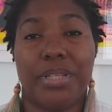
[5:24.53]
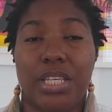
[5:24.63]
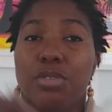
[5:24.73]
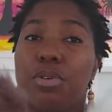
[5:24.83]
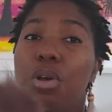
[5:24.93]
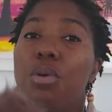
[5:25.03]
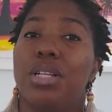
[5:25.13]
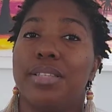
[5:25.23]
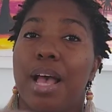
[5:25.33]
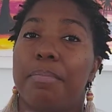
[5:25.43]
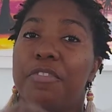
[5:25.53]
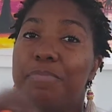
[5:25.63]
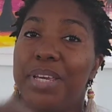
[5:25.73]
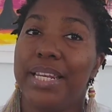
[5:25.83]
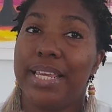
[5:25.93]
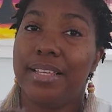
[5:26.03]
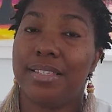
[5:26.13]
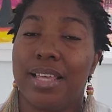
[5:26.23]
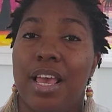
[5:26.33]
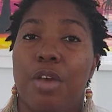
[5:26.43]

but these will go on top of beanies,